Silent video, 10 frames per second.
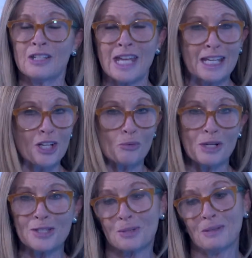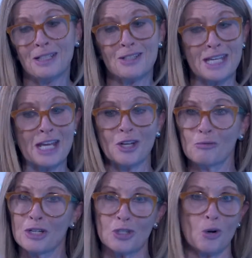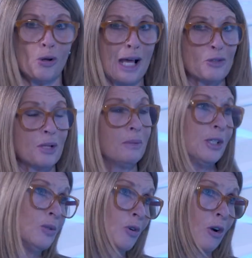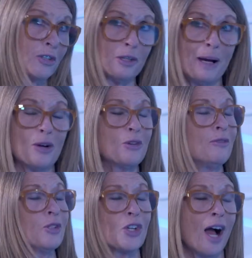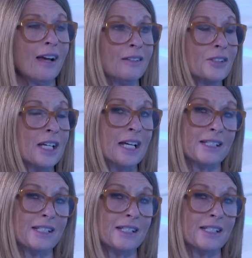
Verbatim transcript: Taking a risk means taking a risk to call out somebody who's crossing the boundary of your child.